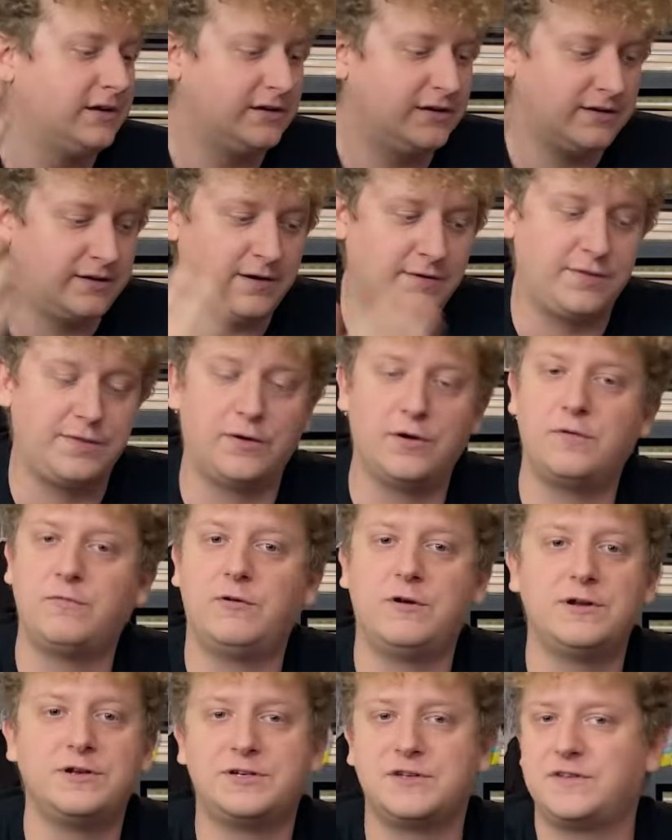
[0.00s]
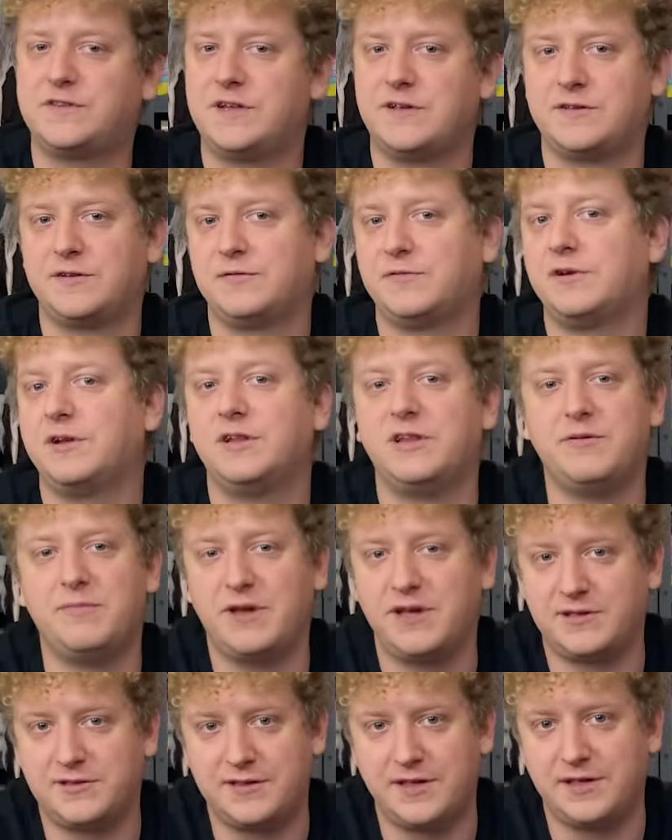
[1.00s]
A third one just doesn't really
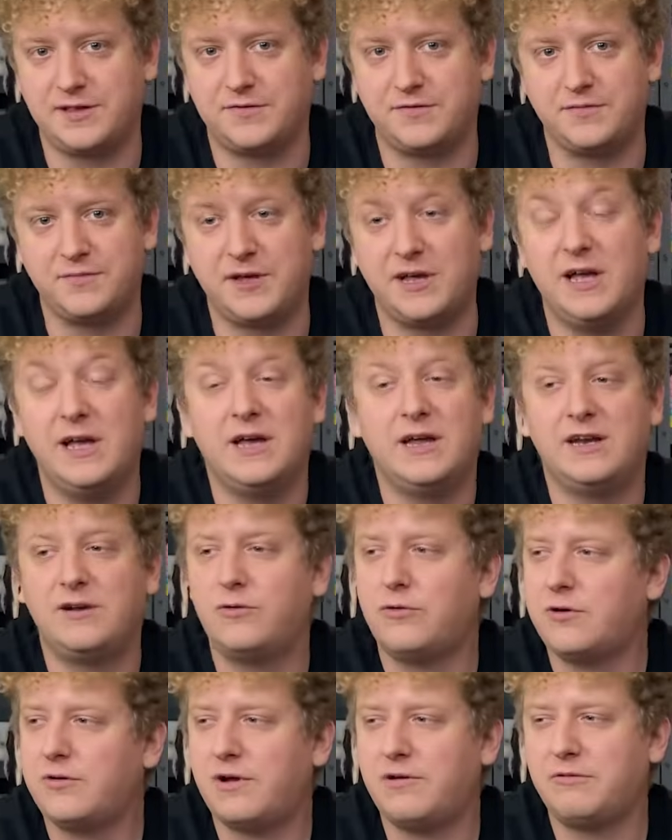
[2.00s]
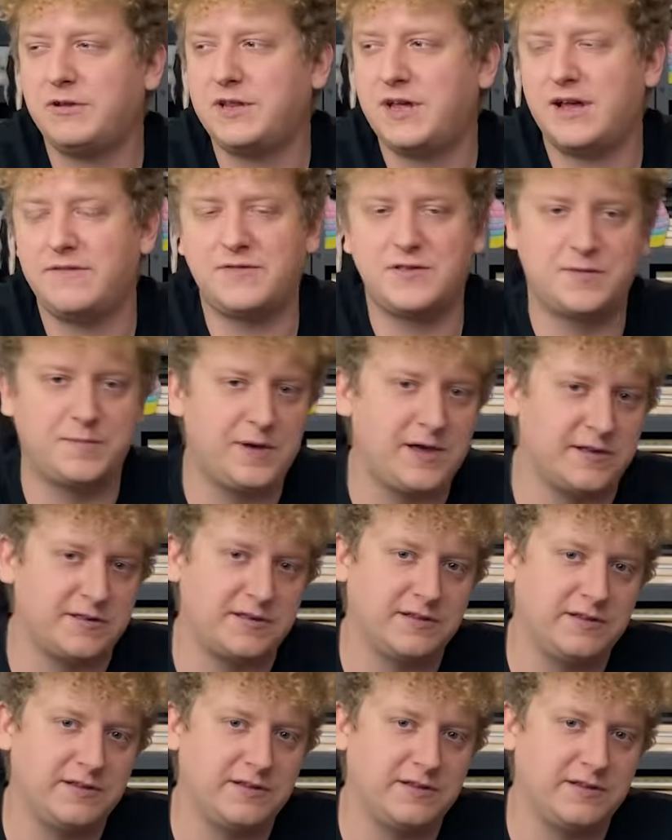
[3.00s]
make sense for me, nor do I really have the space.